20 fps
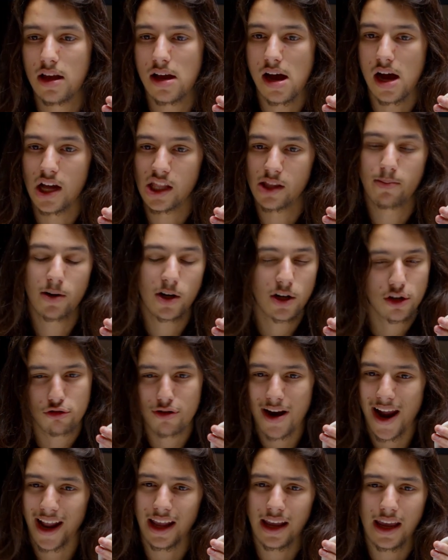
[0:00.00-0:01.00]
The bearded
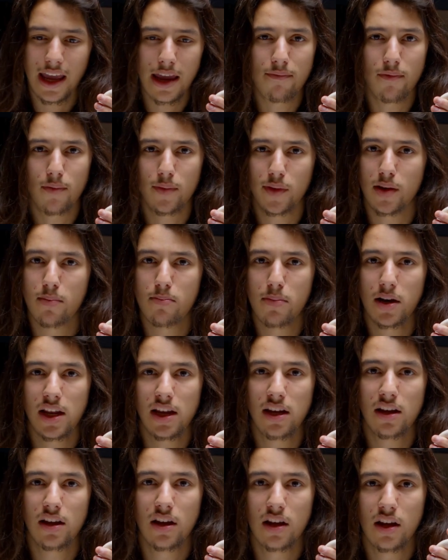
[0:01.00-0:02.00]
dragon came from
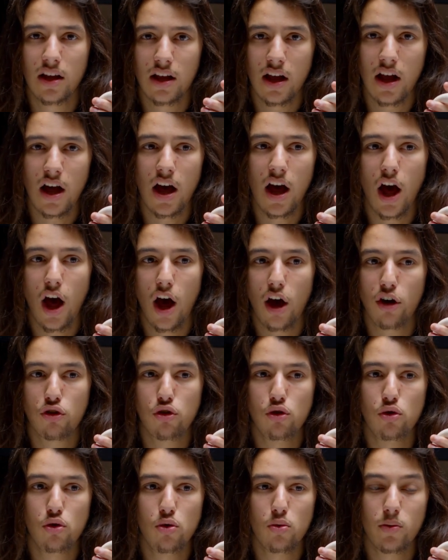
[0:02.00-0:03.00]
somebody
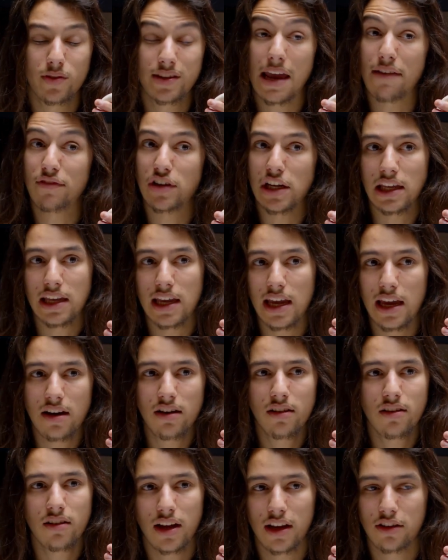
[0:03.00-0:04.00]
who was having a
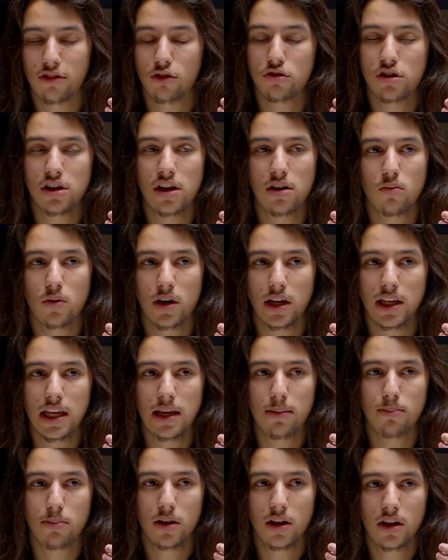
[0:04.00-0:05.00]
kid, and so she didn't want to
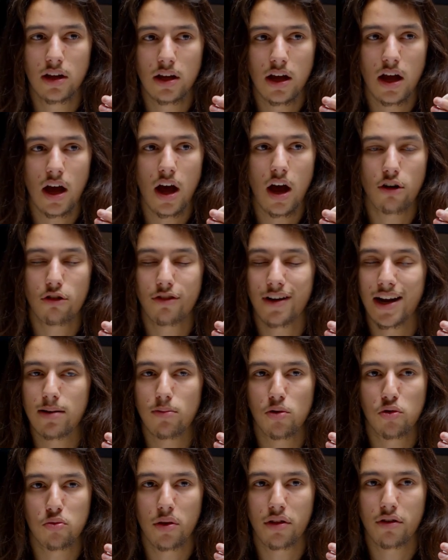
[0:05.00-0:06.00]
keep her
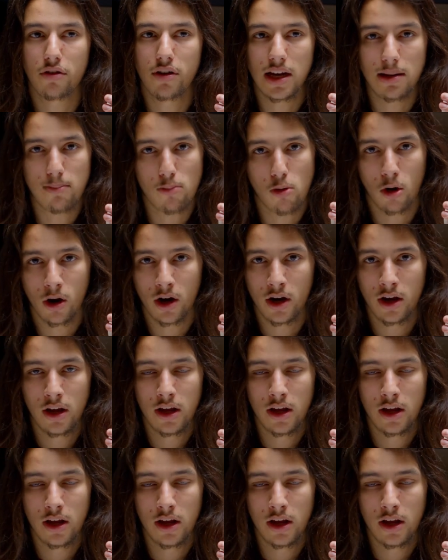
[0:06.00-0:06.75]
animals with her anymore.